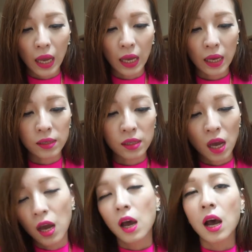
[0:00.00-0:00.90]
And
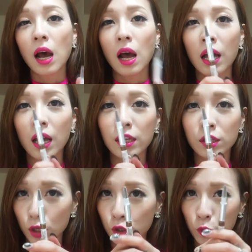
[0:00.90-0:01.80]

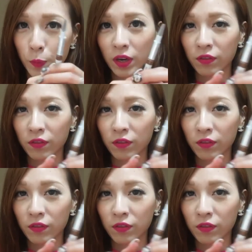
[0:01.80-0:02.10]
it's super